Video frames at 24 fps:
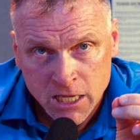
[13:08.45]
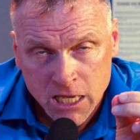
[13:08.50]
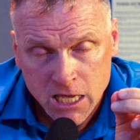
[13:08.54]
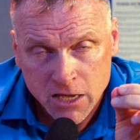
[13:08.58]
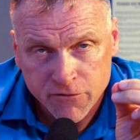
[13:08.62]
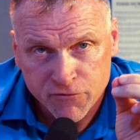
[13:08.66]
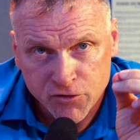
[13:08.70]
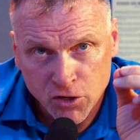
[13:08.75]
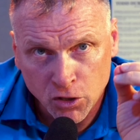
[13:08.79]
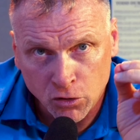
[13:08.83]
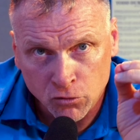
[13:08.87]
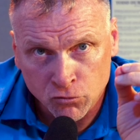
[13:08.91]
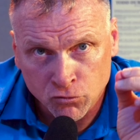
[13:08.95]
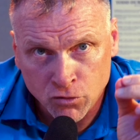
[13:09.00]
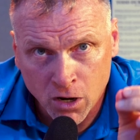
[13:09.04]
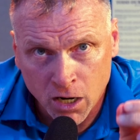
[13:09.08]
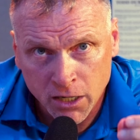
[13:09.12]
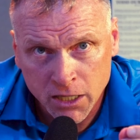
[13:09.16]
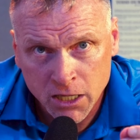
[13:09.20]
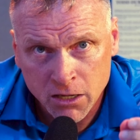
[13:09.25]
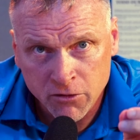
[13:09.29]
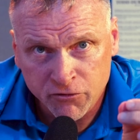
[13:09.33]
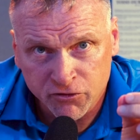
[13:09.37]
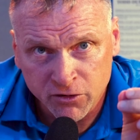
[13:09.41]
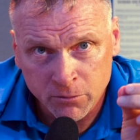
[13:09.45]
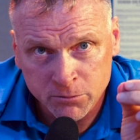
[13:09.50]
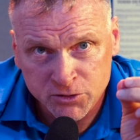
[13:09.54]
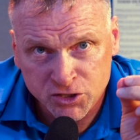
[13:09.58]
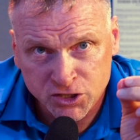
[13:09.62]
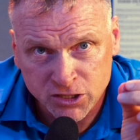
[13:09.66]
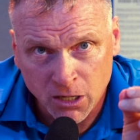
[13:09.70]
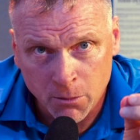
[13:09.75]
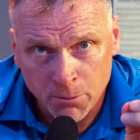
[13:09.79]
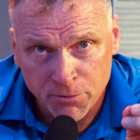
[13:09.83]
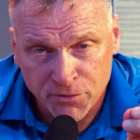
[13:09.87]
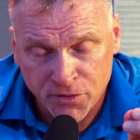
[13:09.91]
If you're running from
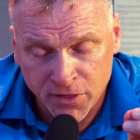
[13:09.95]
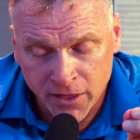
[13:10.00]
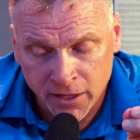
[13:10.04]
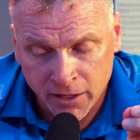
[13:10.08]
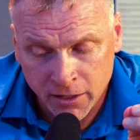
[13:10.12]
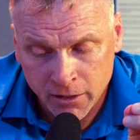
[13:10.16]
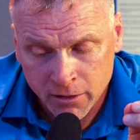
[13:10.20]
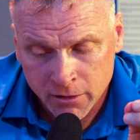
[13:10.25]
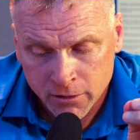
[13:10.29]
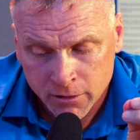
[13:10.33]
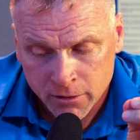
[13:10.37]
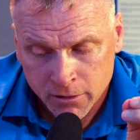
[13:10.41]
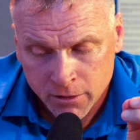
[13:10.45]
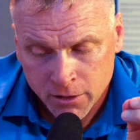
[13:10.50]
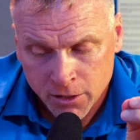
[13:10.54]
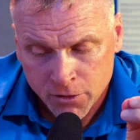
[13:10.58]
something,